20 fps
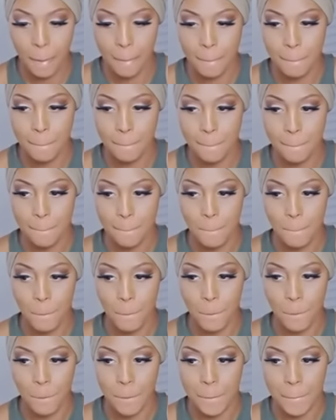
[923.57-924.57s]

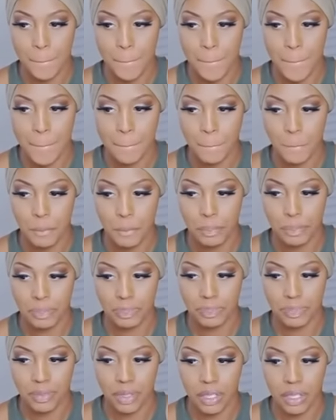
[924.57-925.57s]

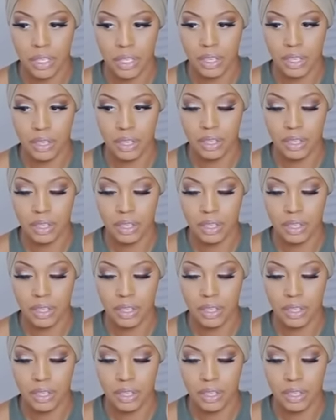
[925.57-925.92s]
Nobody speaks.